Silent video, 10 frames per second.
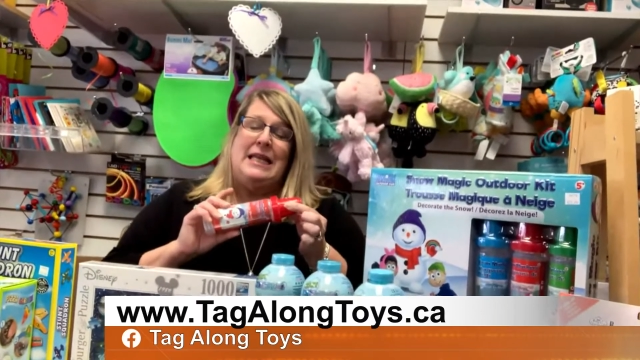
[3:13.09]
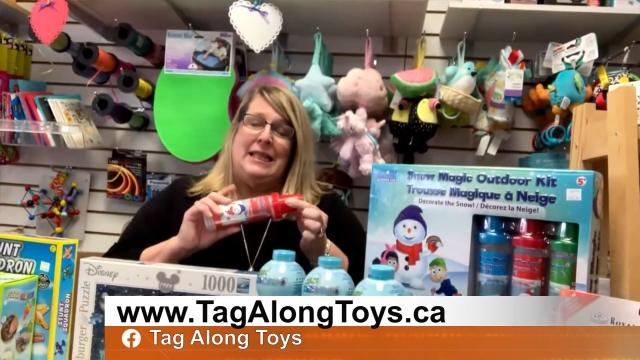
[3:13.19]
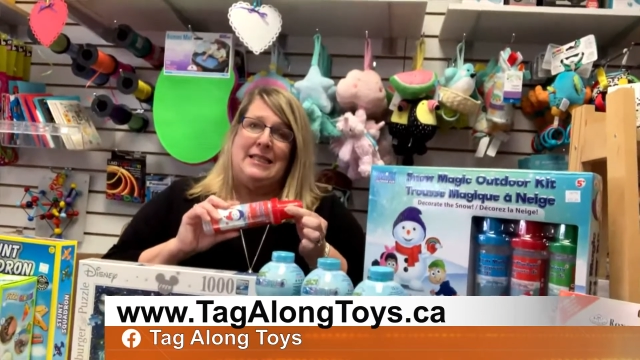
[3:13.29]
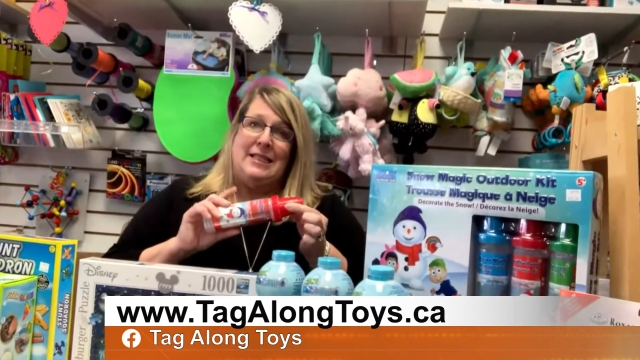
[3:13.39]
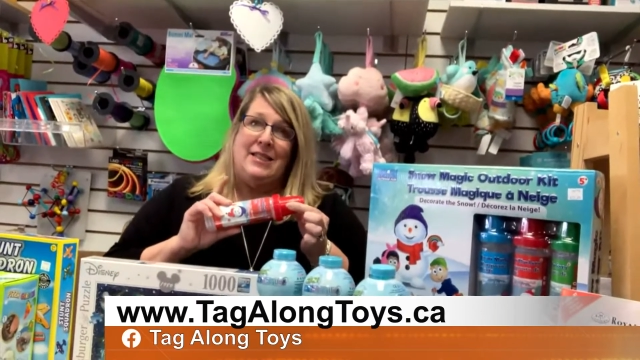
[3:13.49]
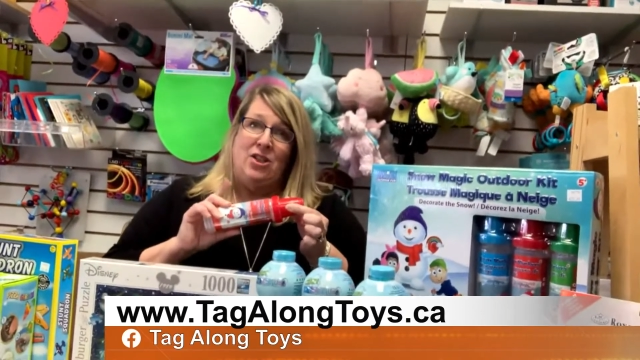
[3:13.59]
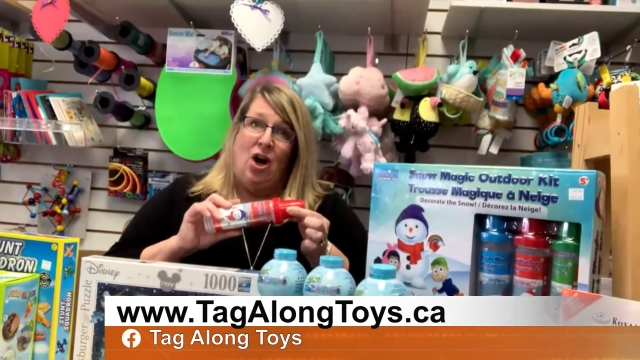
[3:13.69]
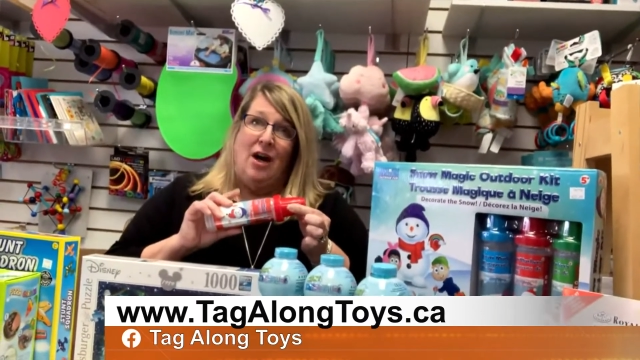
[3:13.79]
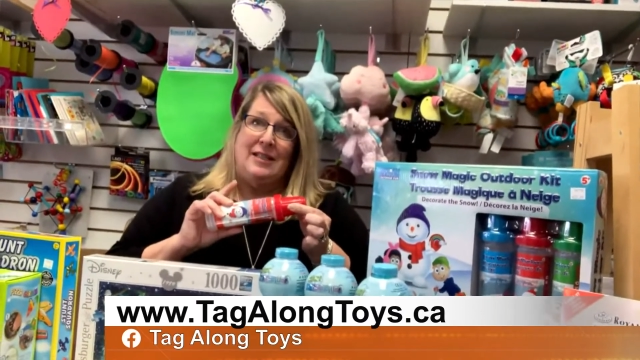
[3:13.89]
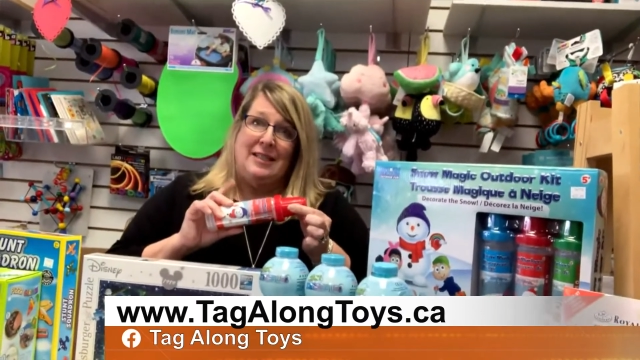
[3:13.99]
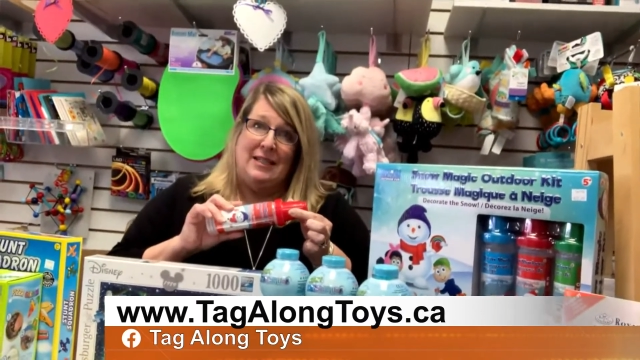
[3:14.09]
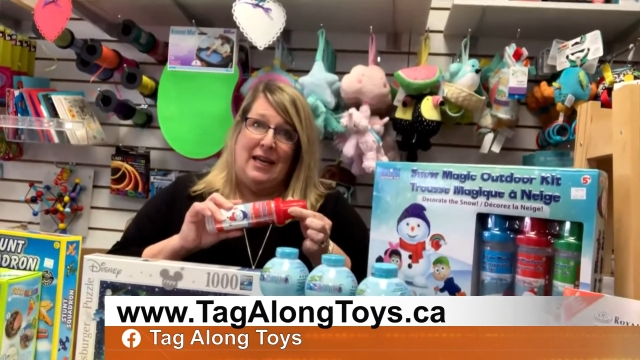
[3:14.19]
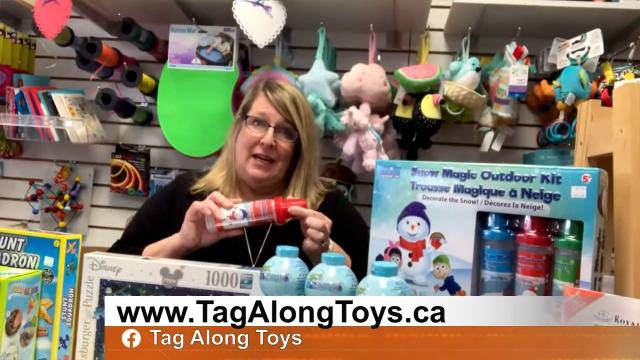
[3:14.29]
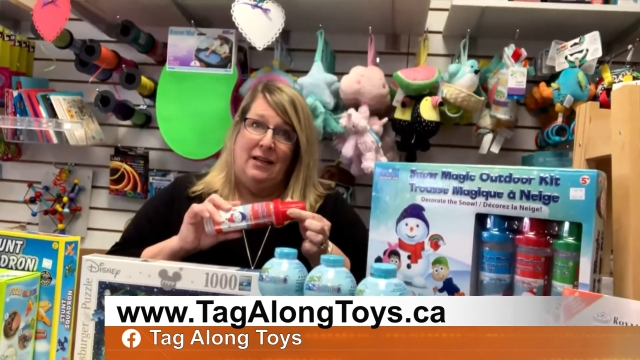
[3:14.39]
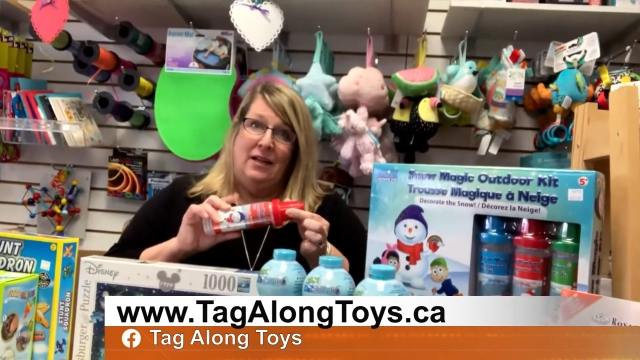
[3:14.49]
this does not
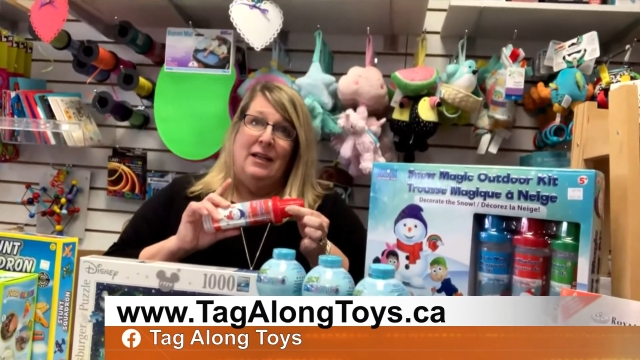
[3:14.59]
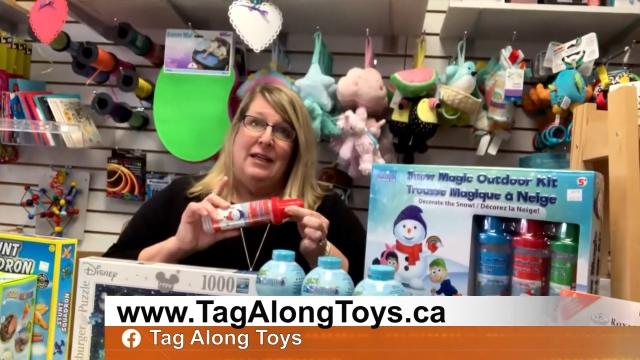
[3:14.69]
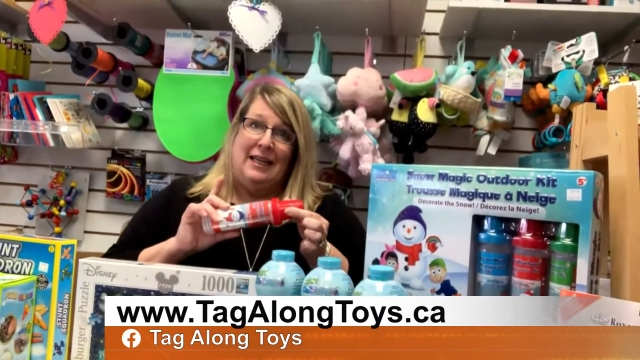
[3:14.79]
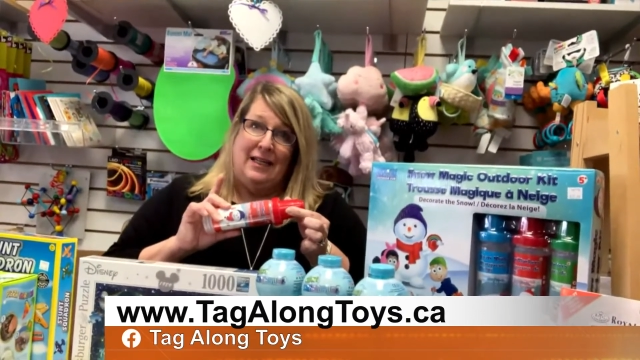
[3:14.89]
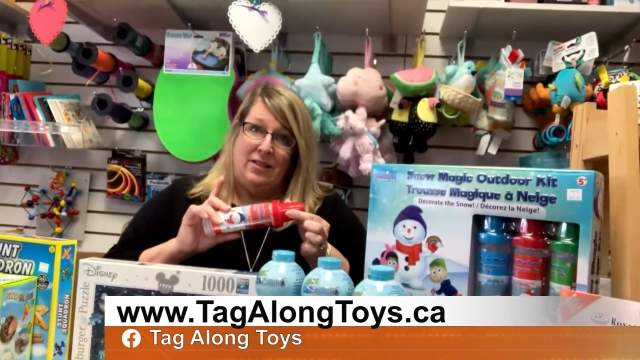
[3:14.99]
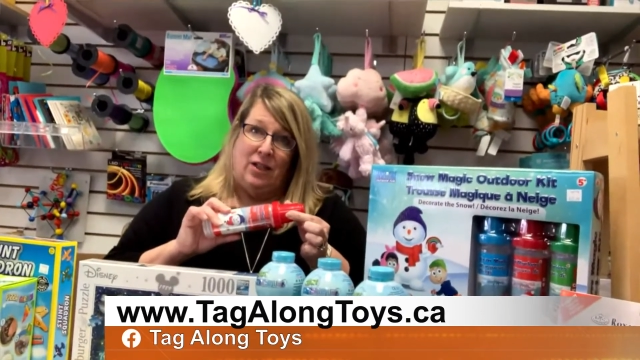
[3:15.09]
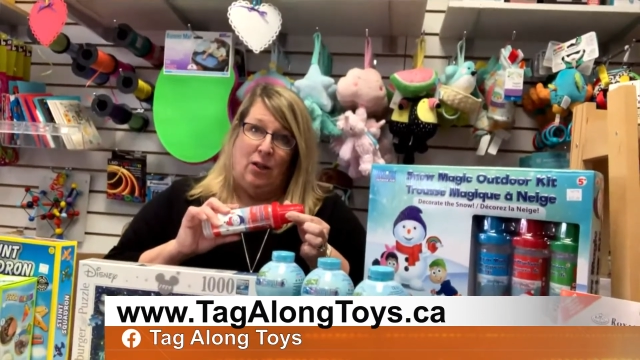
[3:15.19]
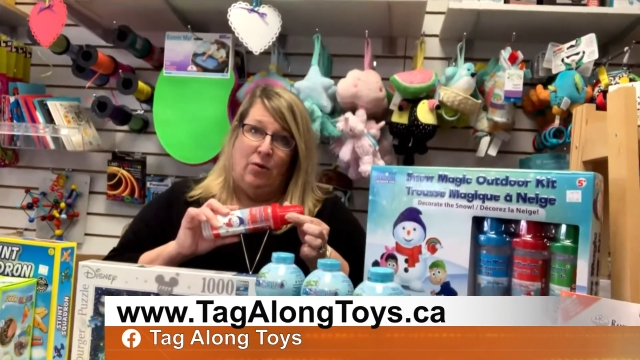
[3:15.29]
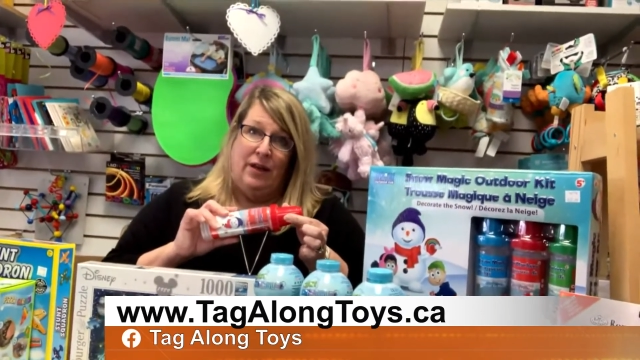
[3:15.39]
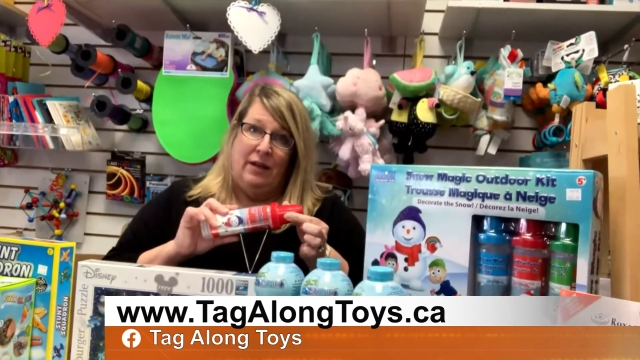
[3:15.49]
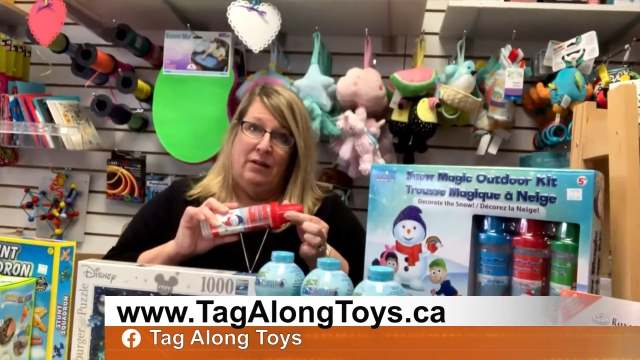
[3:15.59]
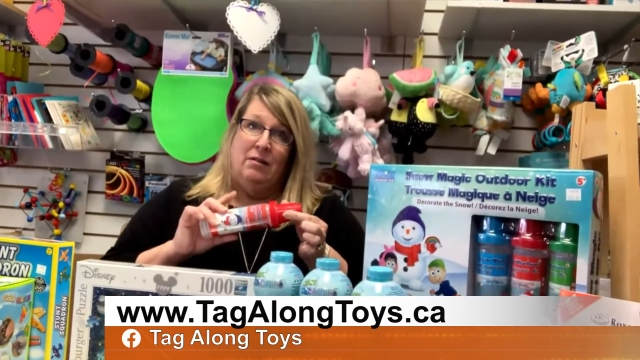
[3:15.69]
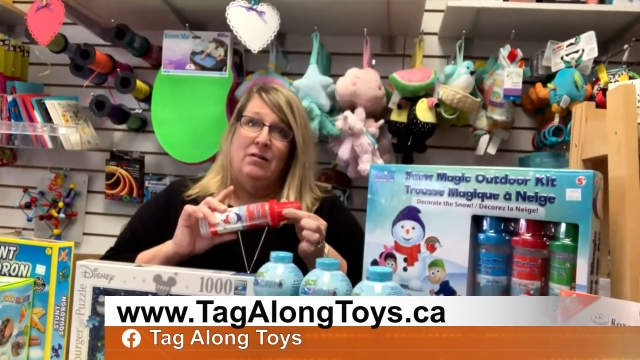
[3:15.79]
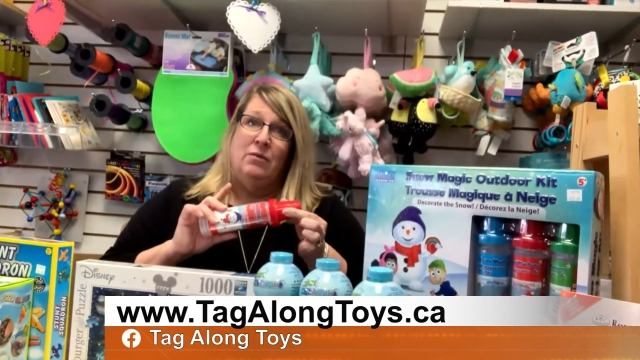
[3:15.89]
stain kids' clothing,